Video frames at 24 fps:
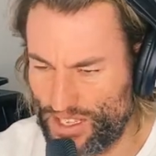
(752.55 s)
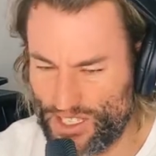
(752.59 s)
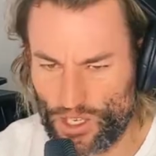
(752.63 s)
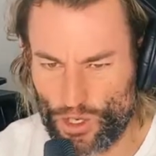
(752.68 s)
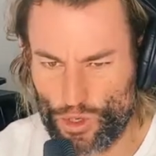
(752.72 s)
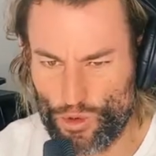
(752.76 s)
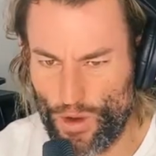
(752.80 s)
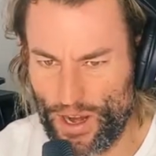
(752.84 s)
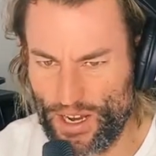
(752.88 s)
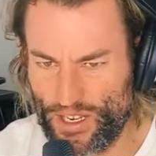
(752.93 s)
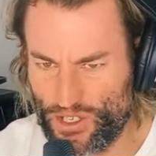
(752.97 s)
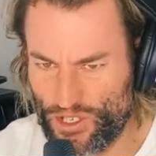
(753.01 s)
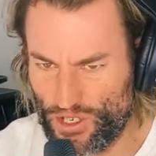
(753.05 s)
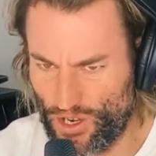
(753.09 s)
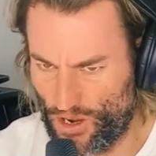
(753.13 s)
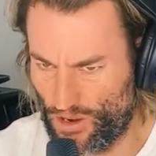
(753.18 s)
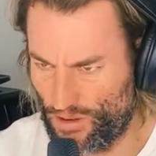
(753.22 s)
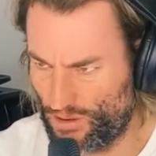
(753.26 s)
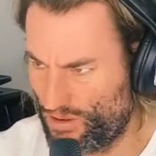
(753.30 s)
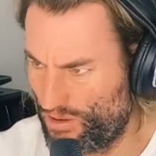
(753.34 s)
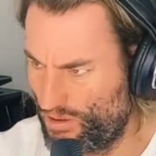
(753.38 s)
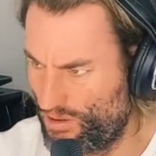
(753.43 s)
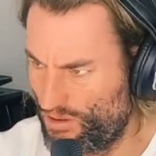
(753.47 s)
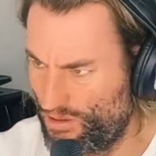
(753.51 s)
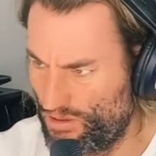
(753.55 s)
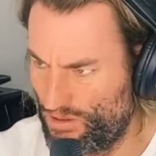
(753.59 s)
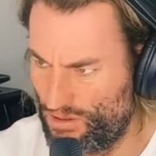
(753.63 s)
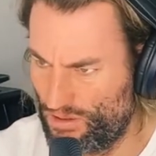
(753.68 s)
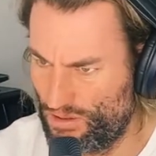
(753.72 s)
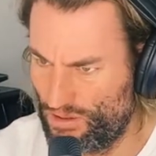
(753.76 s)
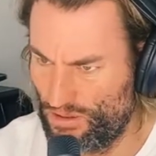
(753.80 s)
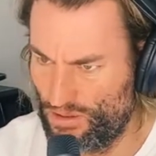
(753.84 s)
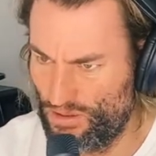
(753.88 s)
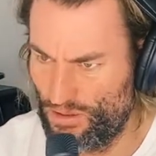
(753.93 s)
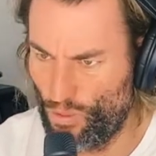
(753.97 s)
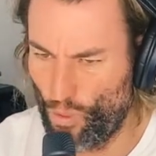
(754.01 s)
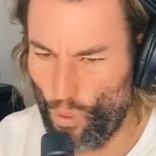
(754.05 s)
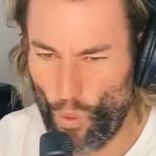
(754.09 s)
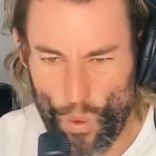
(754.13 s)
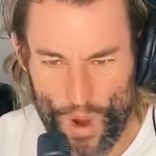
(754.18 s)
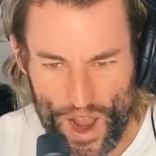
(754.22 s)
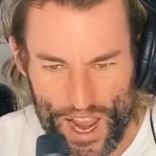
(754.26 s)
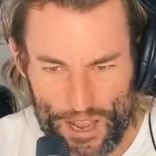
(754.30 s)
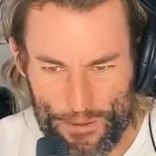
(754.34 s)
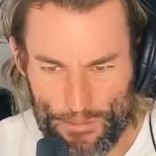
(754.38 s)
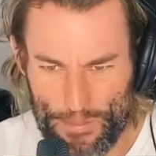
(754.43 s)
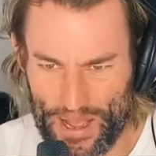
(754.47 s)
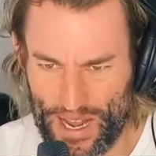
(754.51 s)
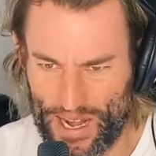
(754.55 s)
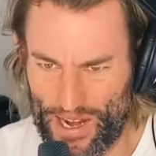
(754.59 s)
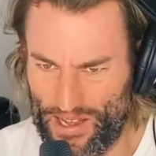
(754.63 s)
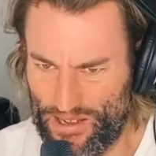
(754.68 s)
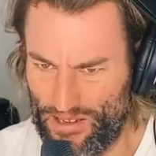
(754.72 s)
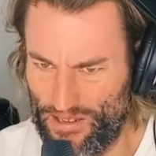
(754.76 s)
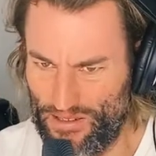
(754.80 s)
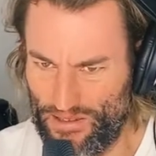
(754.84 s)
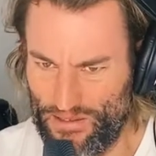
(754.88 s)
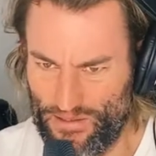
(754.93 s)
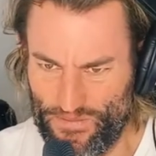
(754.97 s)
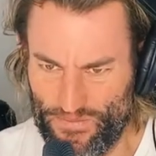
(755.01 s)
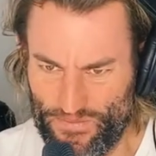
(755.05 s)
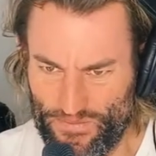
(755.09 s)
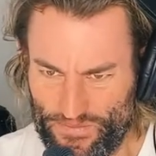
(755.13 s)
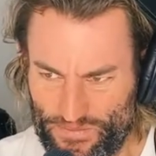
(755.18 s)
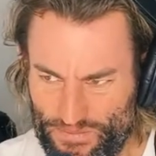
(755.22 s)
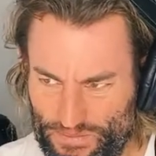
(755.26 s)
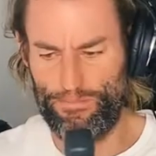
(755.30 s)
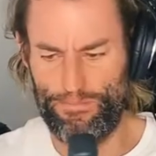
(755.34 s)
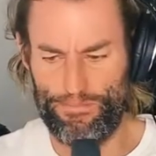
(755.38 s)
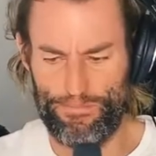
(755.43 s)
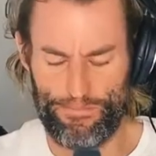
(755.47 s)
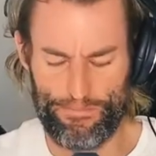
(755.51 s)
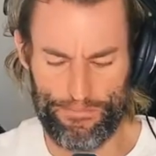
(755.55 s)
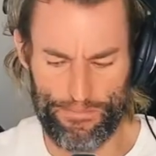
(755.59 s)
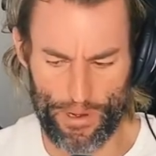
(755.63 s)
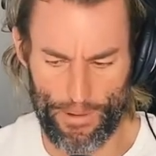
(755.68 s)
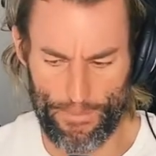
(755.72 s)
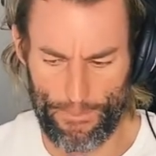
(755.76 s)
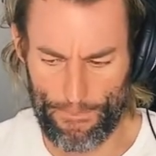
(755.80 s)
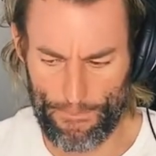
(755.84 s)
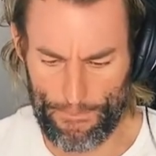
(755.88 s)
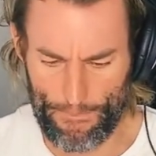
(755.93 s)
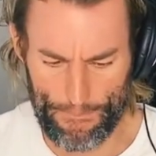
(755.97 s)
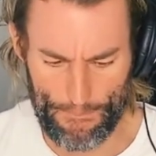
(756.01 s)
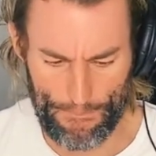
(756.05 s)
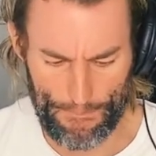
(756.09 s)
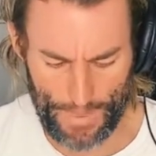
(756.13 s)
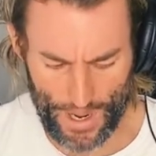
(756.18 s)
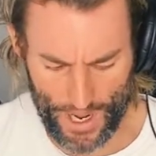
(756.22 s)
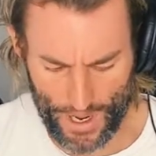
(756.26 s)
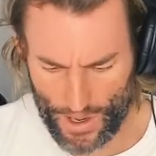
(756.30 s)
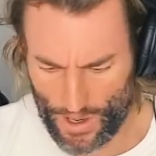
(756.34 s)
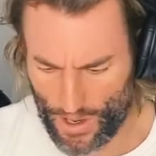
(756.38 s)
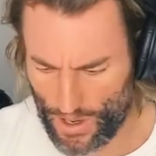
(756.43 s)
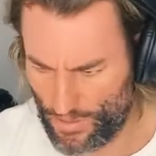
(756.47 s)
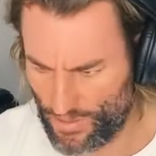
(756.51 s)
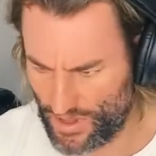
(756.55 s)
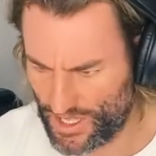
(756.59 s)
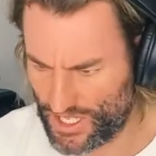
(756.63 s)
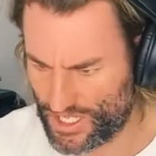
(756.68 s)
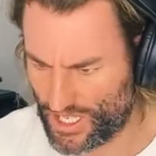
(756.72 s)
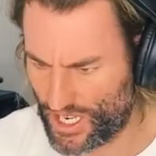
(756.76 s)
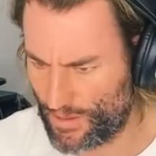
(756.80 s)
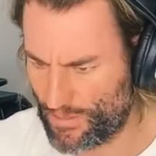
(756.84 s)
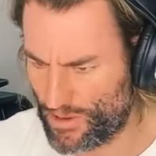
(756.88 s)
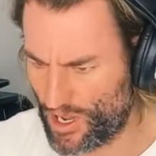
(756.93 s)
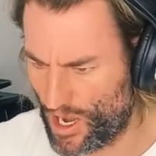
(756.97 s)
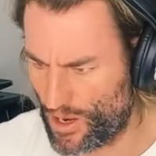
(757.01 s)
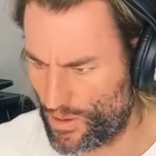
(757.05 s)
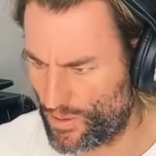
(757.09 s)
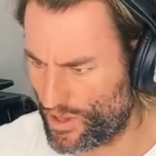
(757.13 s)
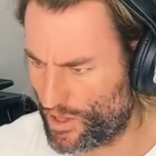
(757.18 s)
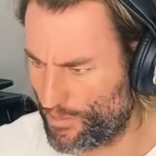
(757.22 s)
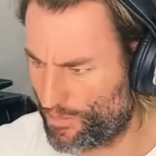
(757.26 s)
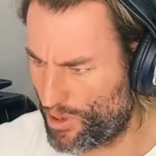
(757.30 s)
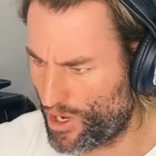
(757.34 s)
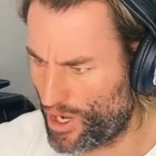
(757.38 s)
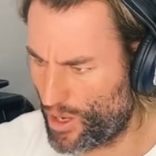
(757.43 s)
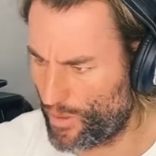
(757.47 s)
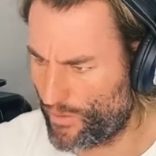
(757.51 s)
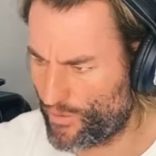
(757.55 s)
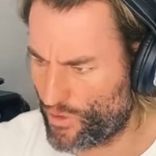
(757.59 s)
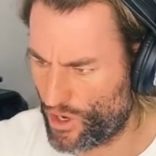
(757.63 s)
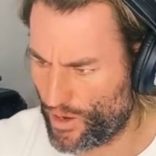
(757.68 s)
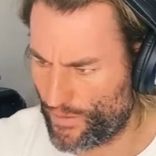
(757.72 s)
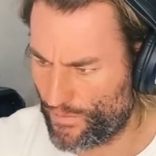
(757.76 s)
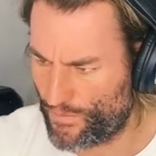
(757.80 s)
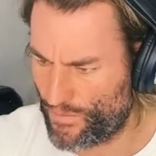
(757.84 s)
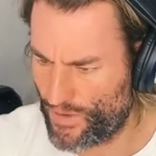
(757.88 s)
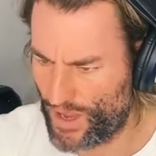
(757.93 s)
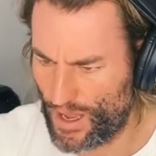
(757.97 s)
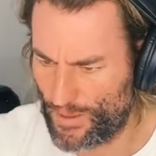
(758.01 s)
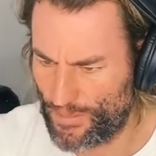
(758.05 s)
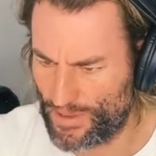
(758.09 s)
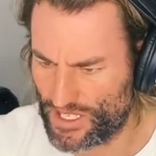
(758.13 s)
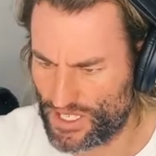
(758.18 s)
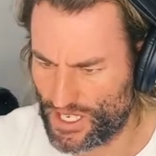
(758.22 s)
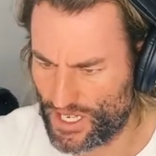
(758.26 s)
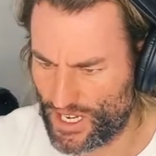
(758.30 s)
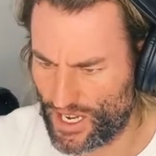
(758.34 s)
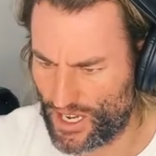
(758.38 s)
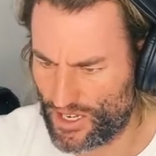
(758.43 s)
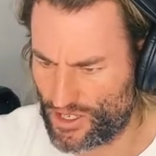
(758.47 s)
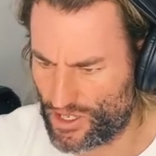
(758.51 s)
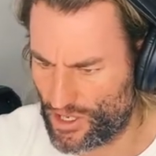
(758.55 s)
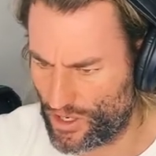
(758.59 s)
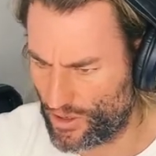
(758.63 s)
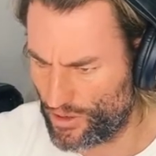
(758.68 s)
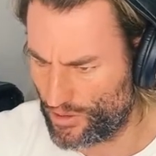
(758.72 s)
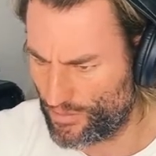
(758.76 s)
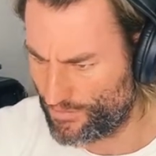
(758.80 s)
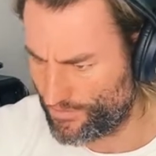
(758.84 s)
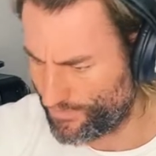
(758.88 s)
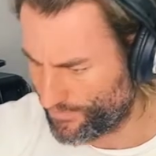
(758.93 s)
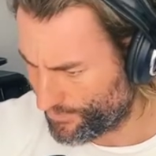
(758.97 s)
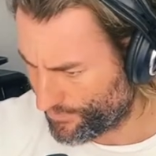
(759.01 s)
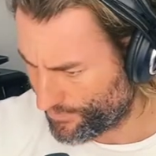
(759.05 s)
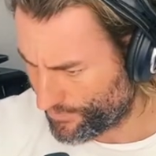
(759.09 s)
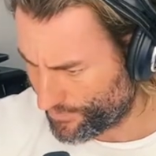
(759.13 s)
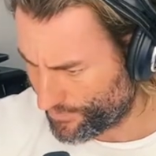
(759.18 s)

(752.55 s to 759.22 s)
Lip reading: That's a great joke. Way better. Boom, boom, boom. Let's keep going with the pod. We've got a fair bit to get to.